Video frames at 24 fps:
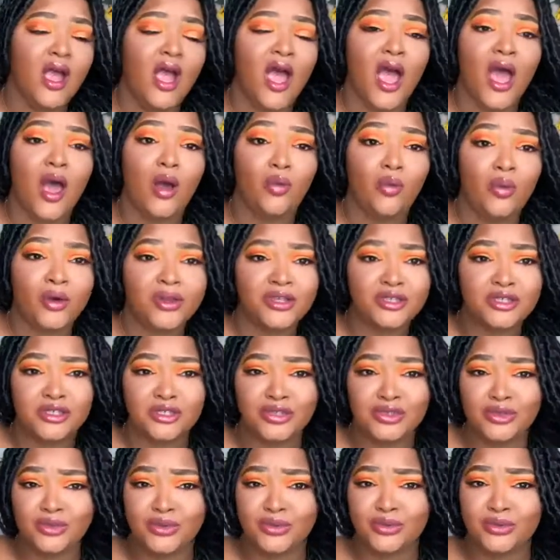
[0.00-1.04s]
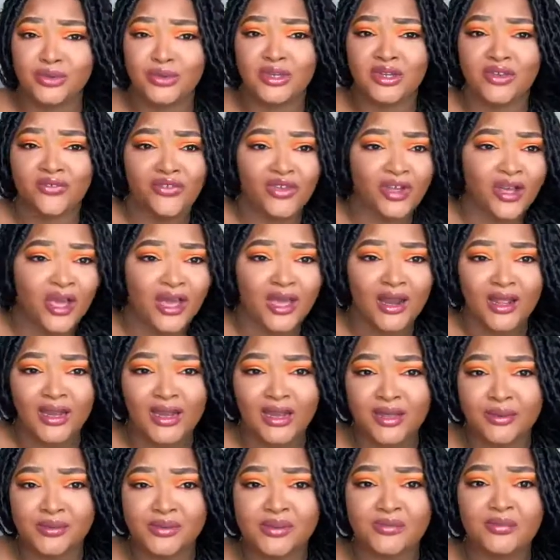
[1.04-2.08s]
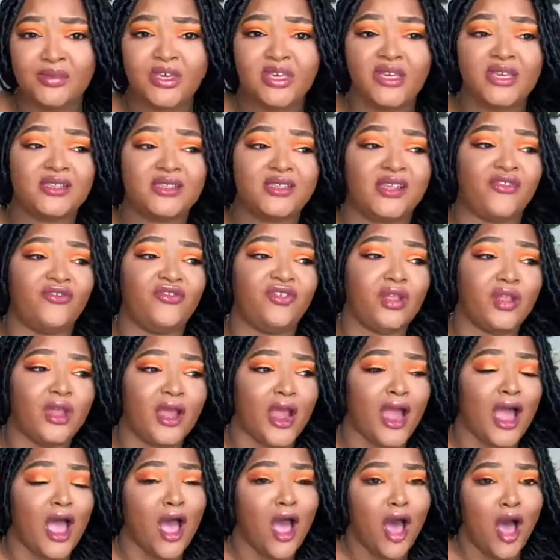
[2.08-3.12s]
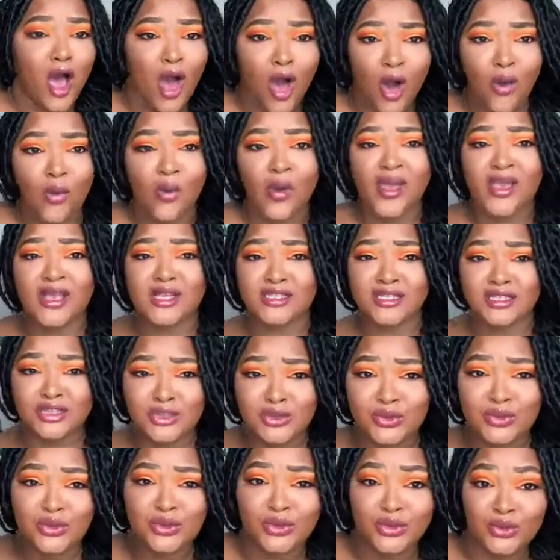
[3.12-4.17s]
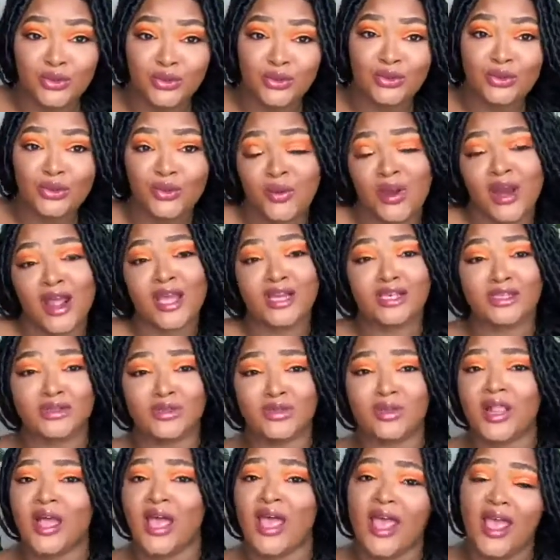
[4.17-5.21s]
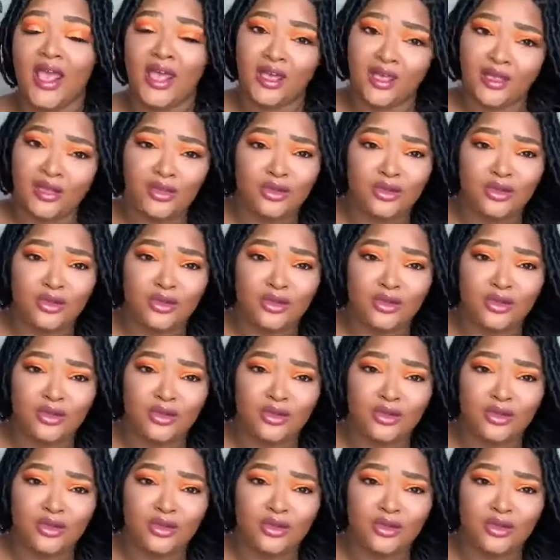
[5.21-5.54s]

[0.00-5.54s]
I wanted to do different kind of lips because I feel like I always do nude when I do like,